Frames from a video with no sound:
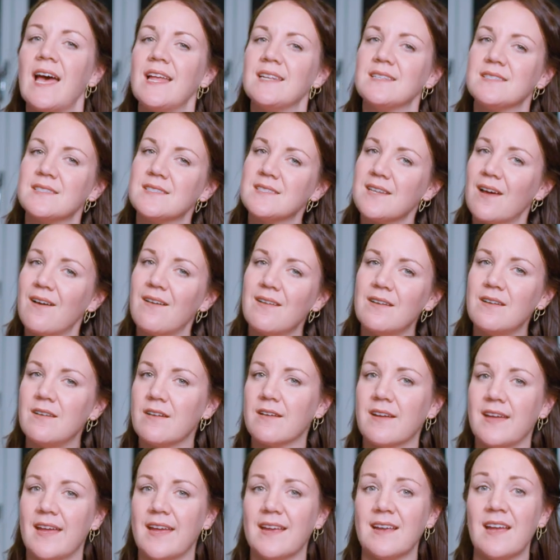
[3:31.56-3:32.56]
and start
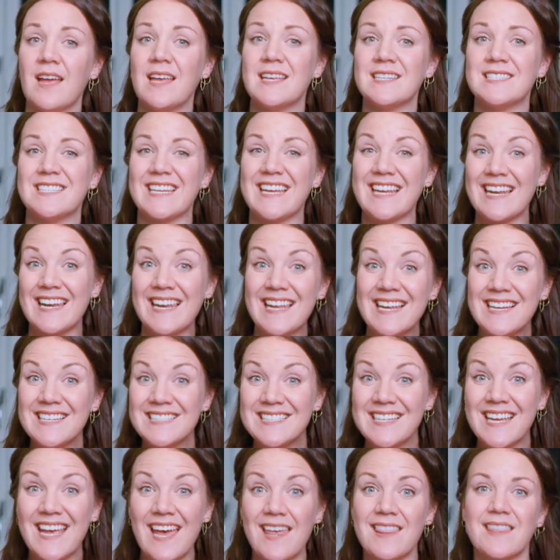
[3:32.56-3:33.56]
looking to
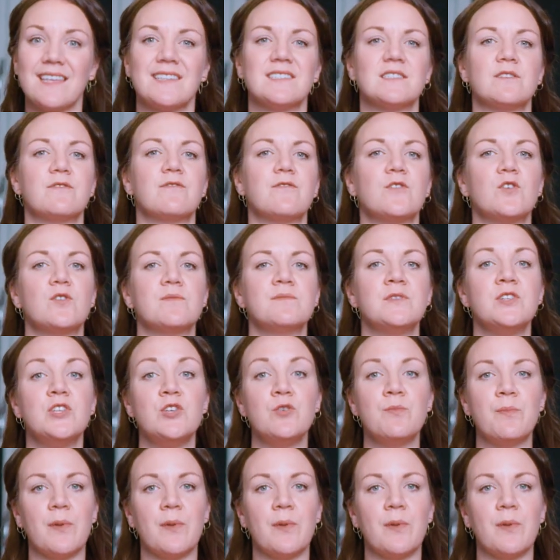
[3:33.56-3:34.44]
cling together to form new